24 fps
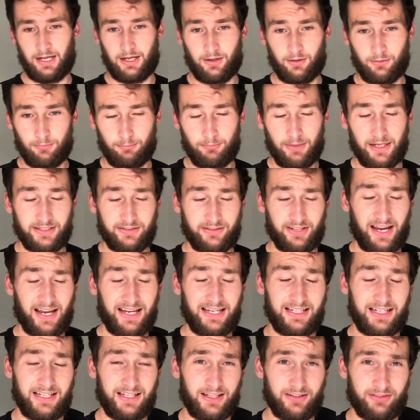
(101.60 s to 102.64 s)

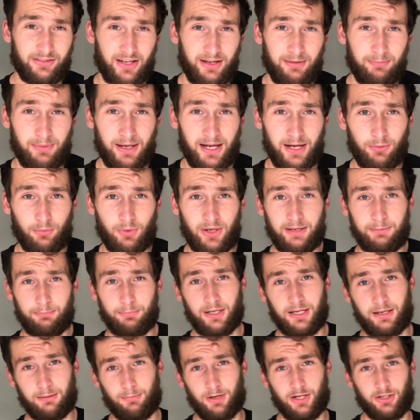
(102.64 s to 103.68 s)
maintaining the same amount of weight
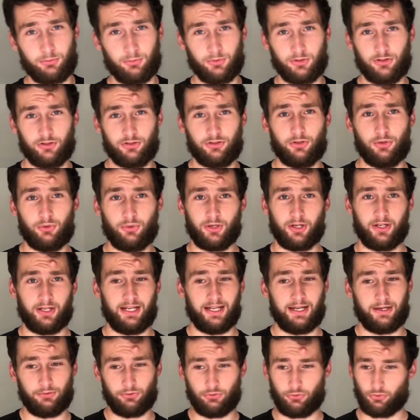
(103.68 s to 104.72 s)
but your measurements are still going
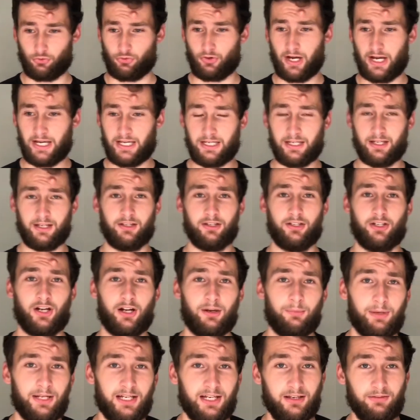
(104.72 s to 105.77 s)
down, great. You know
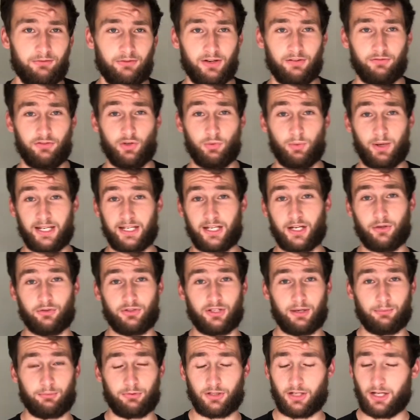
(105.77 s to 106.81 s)
what I mean? Even if your weight
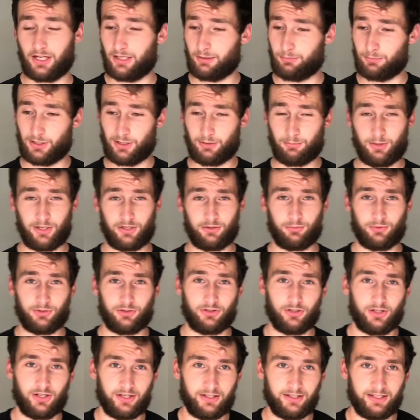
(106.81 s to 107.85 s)
goes up slightly but your
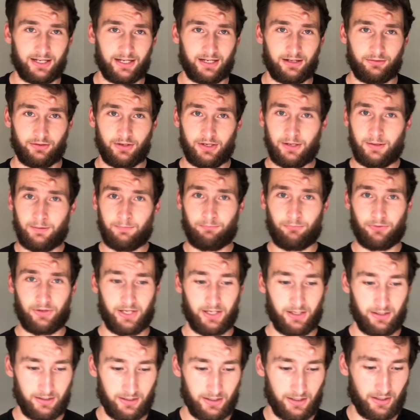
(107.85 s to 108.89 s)
measurements are going down,
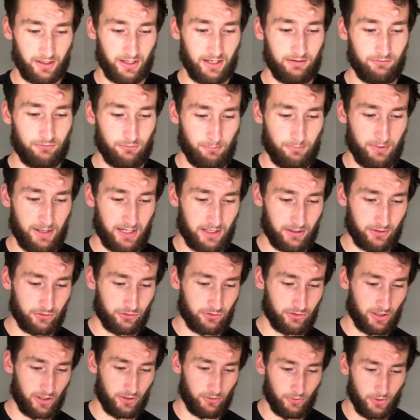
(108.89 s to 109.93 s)
you know, even better.
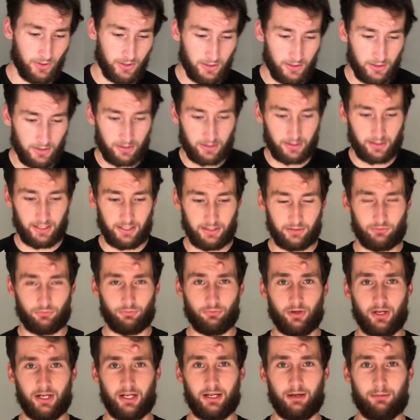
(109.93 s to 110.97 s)
So it's
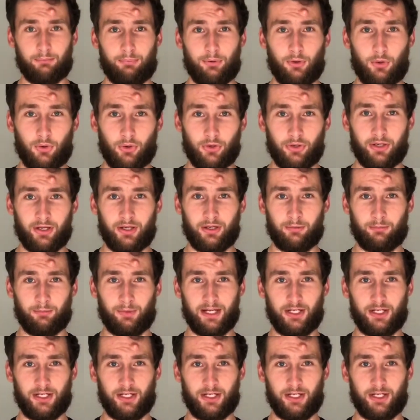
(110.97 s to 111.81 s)
really important, make